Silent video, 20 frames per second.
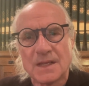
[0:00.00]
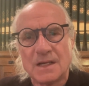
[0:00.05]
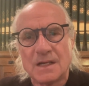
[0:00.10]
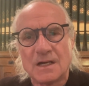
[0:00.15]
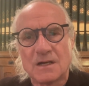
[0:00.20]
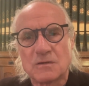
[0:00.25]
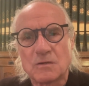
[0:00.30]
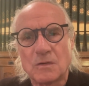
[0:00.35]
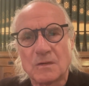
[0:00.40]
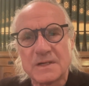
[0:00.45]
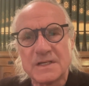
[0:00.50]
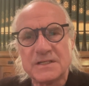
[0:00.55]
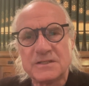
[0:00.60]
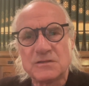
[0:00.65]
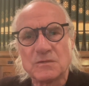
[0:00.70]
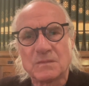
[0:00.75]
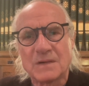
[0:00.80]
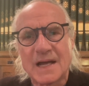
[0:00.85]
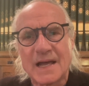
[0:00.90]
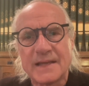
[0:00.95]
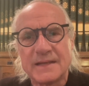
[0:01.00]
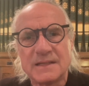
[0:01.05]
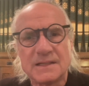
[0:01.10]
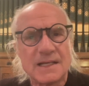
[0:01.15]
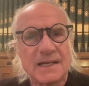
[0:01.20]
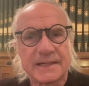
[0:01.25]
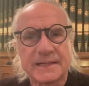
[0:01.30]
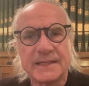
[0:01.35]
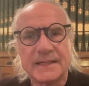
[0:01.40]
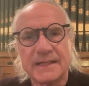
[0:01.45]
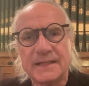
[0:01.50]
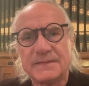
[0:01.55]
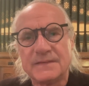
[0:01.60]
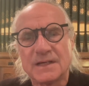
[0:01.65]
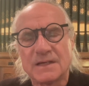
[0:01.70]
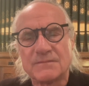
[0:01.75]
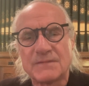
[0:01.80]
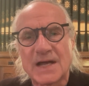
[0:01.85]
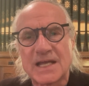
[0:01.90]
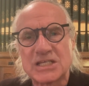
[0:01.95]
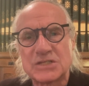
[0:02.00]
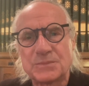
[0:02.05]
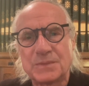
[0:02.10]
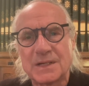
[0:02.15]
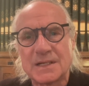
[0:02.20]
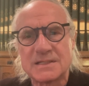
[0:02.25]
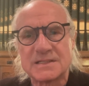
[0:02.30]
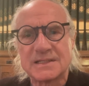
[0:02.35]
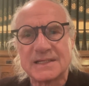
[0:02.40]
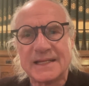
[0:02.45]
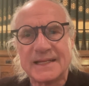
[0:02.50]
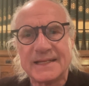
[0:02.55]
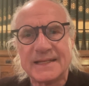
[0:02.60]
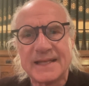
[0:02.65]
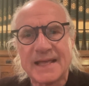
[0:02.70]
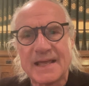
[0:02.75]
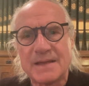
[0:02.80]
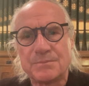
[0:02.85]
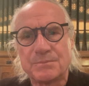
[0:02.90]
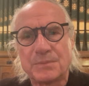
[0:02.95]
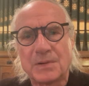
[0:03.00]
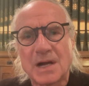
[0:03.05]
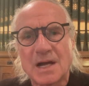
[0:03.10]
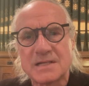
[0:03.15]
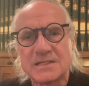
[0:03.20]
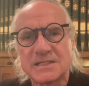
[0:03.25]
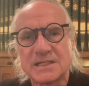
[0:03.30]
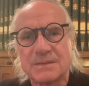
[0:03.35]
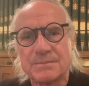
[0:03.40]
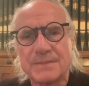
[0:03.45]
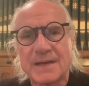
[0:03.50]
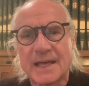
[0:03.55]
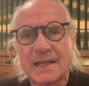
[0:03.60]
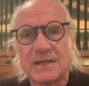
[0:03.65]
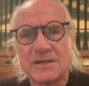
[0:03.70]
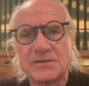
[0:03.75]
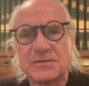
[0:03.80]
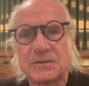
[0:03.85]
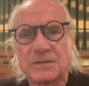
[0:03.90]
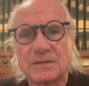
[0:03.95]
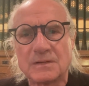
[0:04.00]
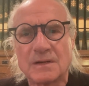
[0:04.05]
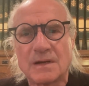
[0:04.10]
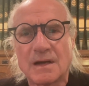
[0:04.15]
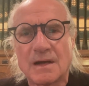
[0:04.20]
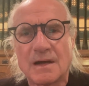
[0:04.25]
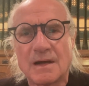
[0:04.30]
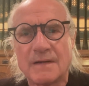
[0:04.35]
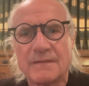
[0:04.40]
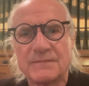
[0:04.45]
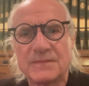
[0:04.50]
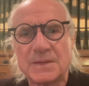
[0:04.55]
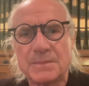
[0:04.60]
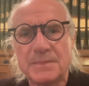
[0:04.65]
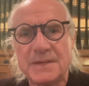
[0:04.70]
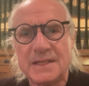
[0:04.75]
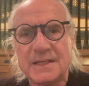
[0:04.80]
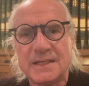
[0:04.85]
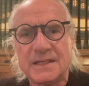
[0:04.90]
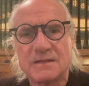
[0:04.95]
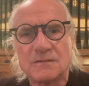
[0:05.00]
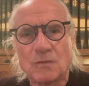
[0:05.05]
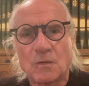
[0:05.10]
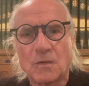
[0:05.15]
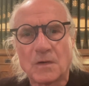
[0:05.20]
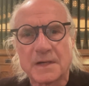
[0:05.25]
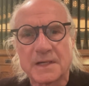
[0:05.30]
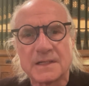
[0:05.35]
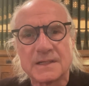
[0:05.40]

According to Ryan Lucky, the vice president and project manager of the Bedient Organ